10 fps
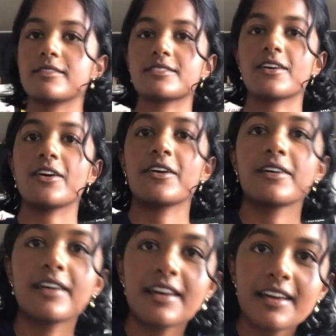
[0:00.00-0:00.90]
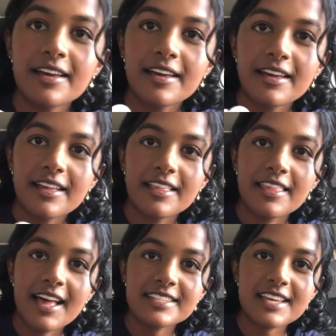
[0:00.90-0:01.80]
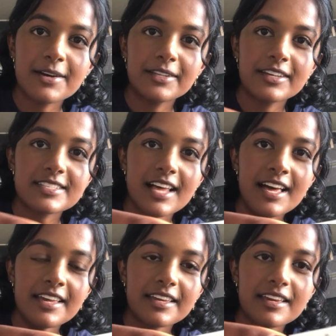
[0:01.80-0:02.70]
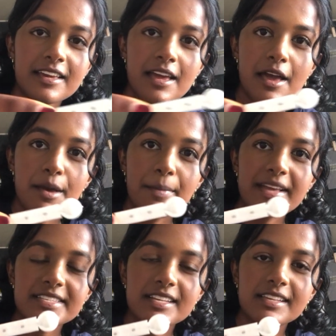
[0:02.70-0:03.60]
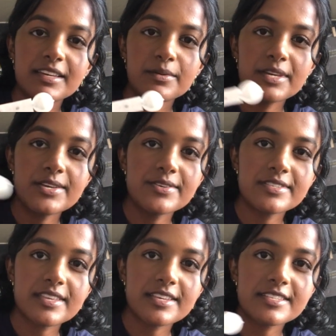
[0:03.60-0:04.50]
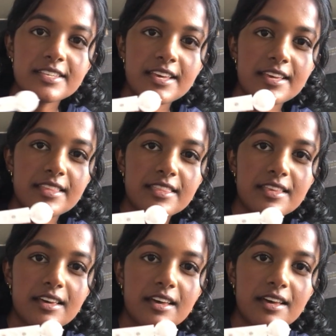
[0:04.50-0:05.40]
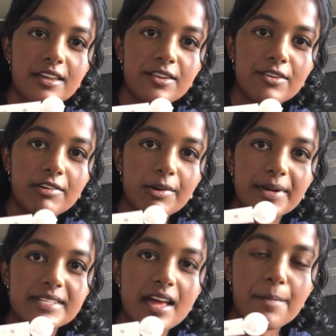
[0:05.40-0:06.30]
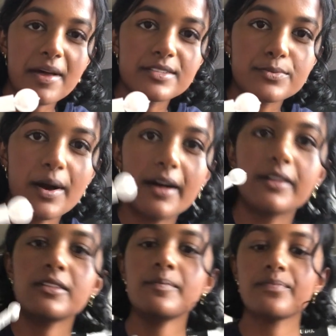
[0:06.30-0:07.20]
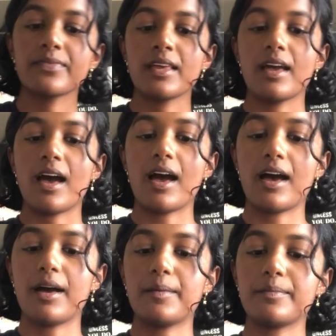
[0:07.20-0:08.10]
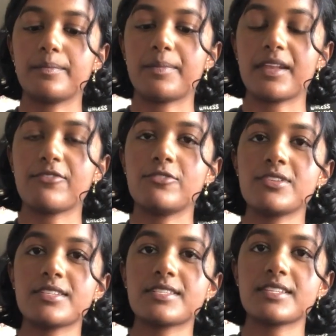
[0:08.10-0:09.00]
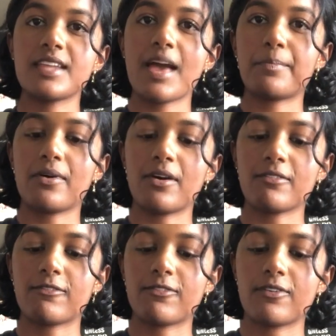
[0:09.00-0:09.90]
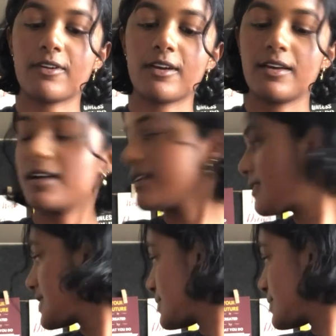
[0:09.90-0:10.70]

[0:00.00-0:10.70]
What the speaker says: So that's how it looks like. Basically, we use this in the neuro exam as well. But if you just snap off this